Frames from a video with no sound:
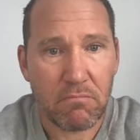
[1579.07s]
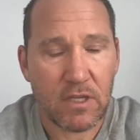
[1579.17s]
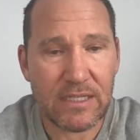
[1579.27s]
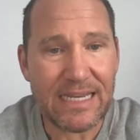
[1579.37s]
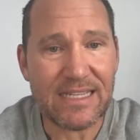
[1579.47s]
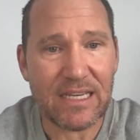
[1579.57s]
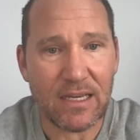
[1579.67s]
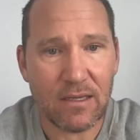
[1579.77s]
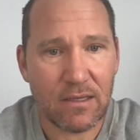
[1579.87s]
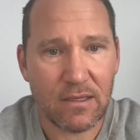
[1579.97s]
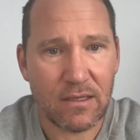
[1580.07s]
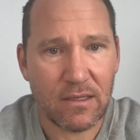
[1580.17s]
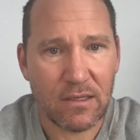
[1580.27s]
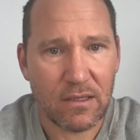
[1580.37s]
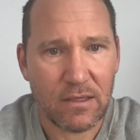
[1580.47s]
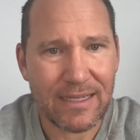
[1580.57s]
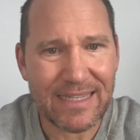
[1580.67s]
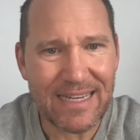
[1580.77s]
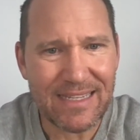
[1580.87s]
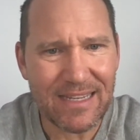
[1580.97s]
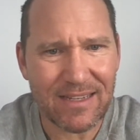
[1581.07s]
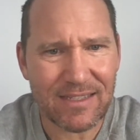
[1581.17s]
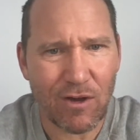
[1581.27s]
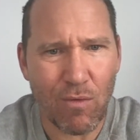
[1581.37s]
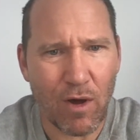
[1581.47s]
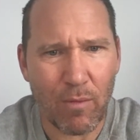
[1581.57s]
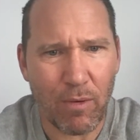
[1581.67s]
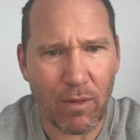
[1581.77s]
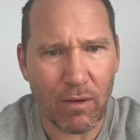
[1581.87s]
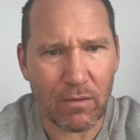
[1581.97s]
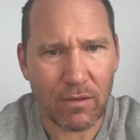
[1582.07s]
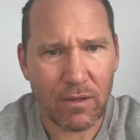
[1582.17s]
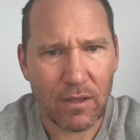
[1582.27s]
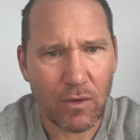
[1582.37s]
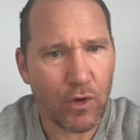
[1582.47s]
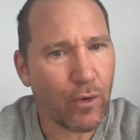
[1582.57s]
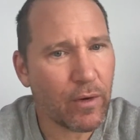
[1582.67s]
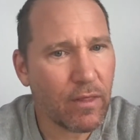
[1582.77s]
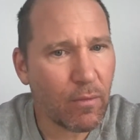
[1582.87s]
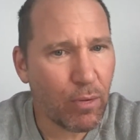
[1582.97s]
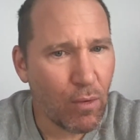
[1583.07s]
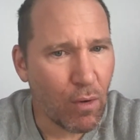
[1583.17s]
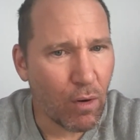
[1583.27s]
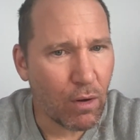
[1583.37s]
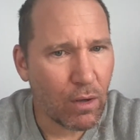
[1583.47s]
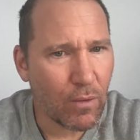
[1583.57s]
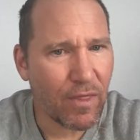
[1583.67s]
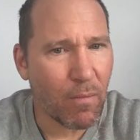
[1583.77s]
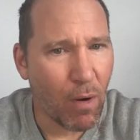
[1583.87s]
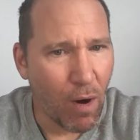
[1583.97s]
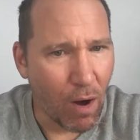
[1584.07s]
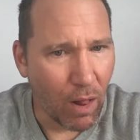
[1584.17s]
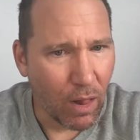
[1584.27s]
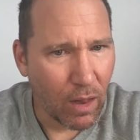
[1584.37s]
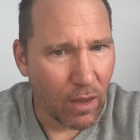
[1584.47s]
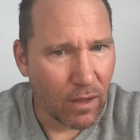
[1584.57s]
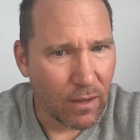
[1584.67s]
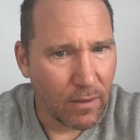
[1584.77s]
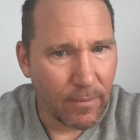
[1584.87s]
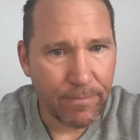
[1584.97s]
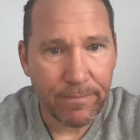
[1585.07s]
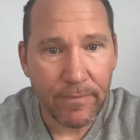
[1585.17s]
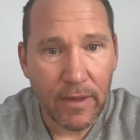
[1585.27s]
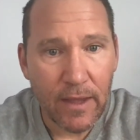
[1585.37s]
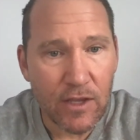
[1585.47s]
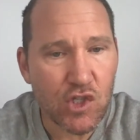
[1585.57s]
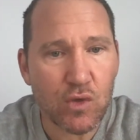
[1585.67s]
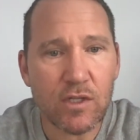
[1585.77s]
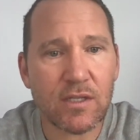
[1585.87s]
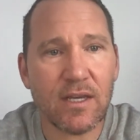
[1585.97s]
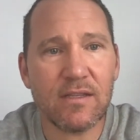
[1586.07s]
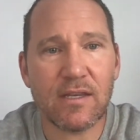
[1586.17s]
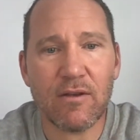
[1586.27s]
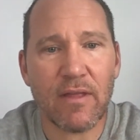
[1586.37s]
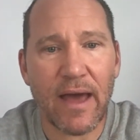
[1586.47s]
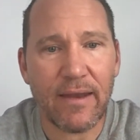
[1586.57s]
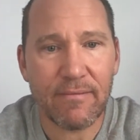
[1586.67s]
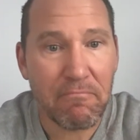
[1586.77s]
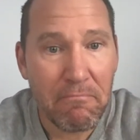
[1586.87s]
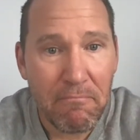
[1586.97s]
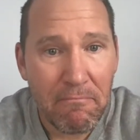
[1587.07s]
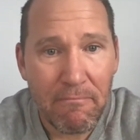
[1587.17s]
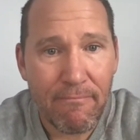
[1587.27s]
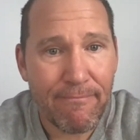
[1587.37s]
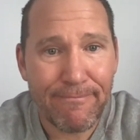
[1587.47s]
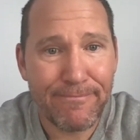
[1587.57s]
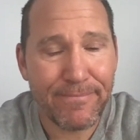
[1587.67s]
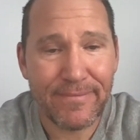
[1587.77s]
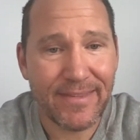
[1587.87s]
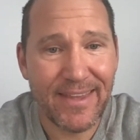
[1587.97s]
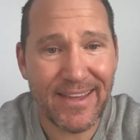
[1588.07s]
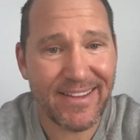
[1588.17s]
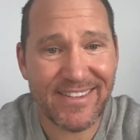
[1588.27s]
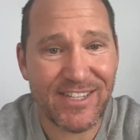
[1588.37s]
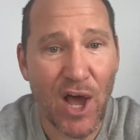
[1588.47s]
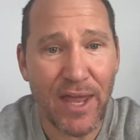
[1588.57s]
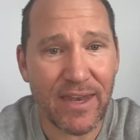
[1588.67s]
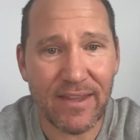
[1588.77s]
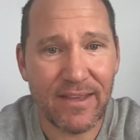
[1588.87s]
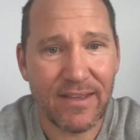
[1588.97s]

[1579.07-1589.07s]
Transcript: It's easy. It's easy to sell water polo. You're in the pool with a ball. As soon as kids hear that, it's done.